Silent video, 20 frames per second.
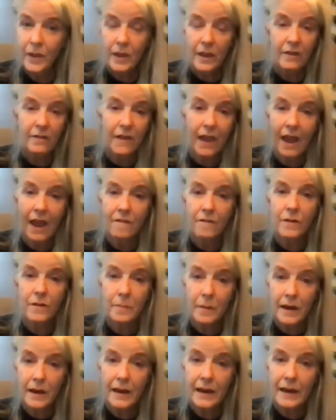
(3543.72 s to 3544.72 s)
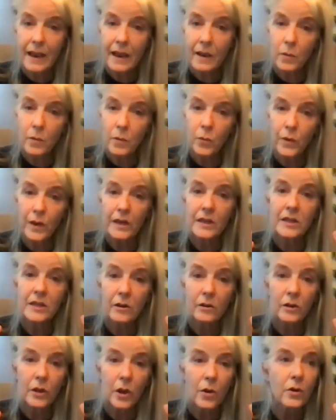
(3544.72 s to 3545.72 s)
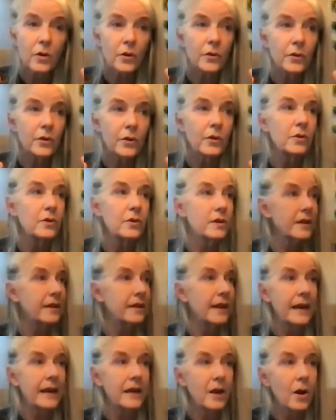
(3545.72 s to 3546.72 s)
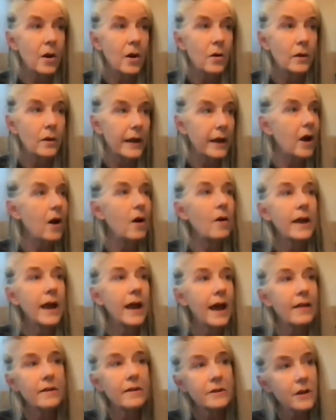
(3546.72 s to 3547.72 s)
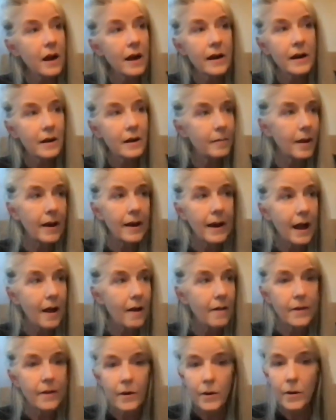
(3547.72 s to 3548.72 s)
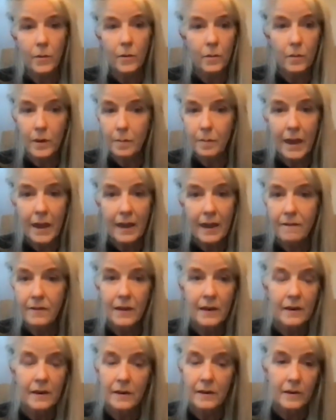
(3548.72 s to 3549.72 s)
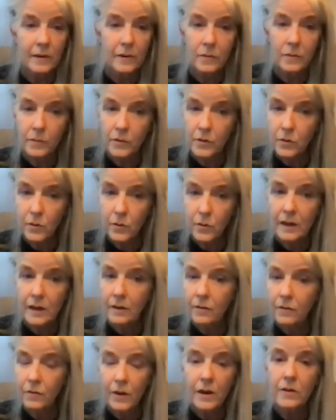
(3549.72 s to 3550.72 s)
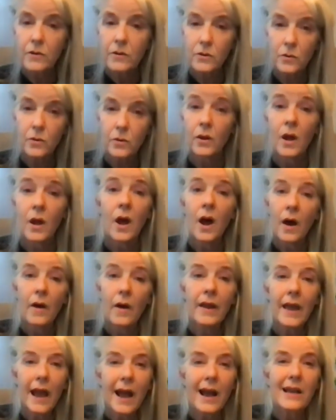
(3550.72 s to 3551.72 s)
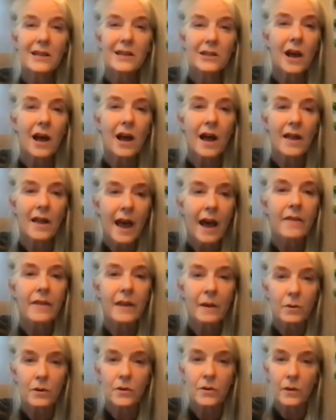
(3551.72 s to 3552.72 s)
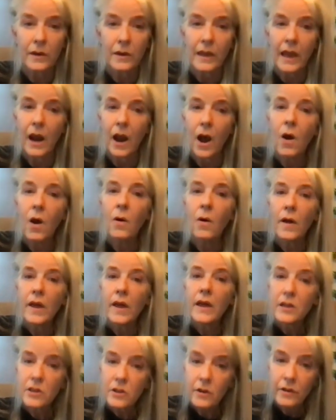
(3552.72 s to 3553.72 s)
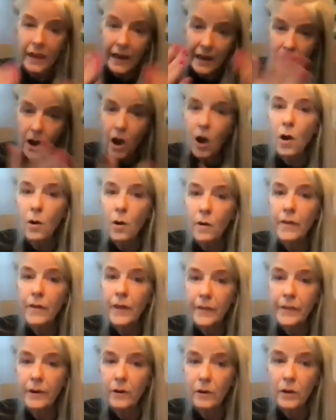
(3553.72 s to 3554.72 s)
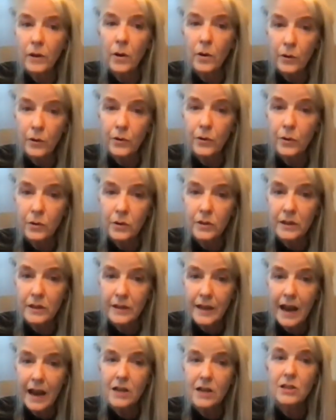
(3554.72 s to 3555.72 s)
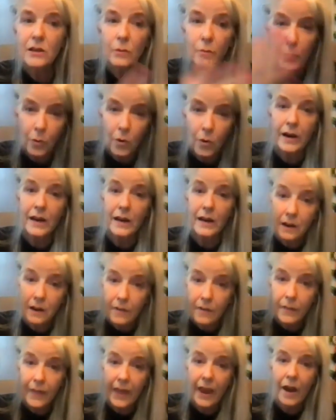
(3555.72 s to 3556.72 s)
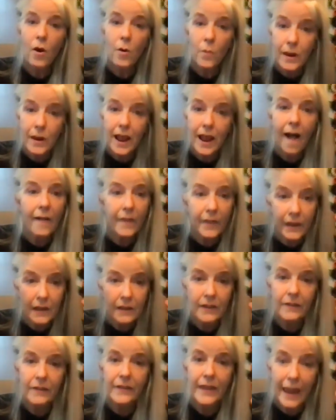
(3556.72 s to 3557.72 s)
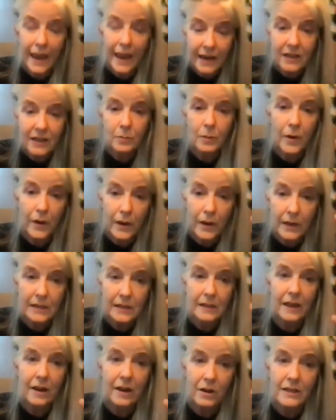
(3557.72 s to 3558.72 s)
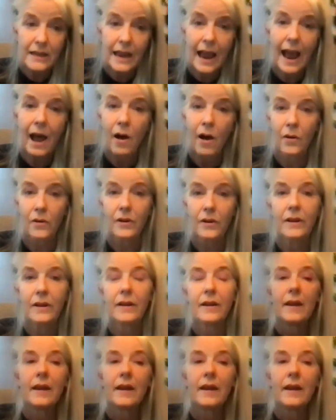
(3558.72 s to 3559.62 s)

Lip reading: If everybody reads their local news and they know, like, oh yeah, they're talking about how they're repaving the street in front of the school. Oh yeah, I saw how they were doing that. Oh, so they know that their local news is actually reporting their reality that they experience in their town.